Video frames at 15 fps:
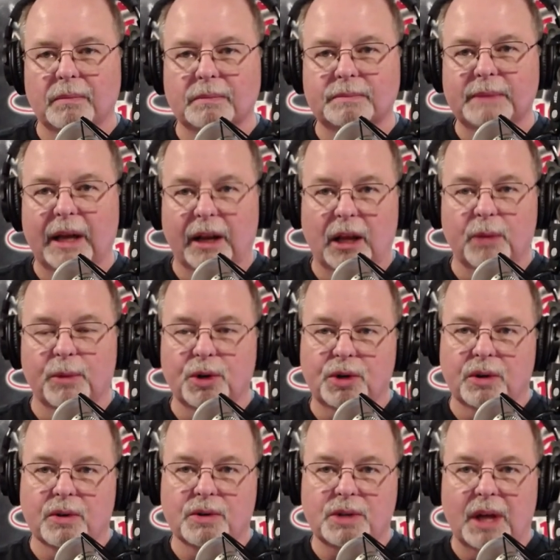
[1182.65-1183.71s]
county
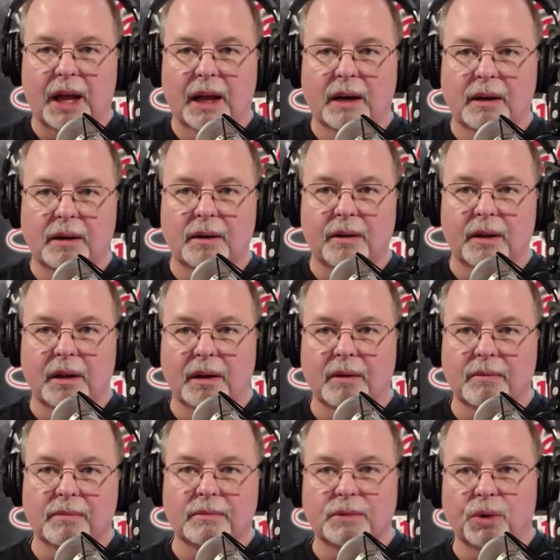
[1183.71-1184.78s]
commissioners and the
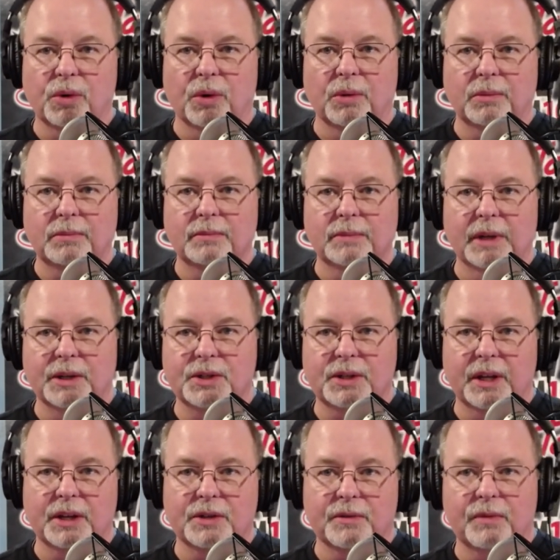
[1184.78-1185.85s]
local
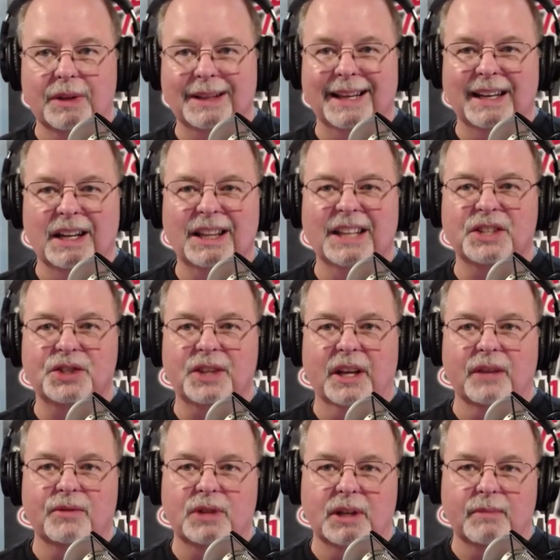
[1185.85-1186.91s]

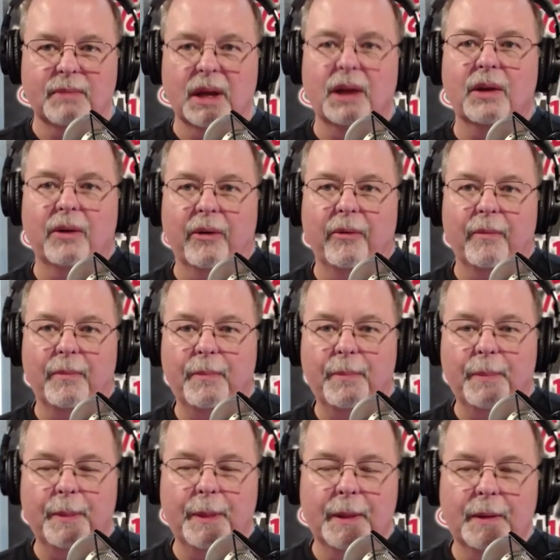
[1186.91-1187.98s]
legislative team. I think the county
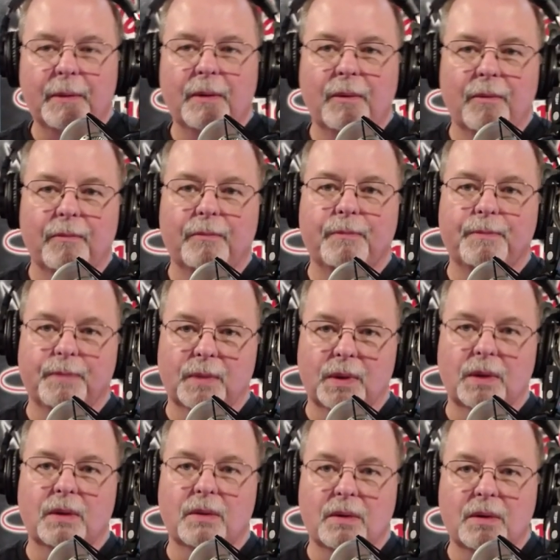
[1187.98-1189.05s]
commission right now has a
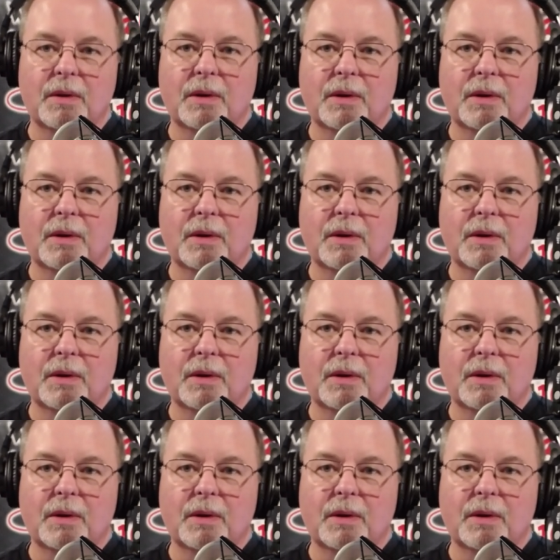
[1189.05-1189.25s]
wonderful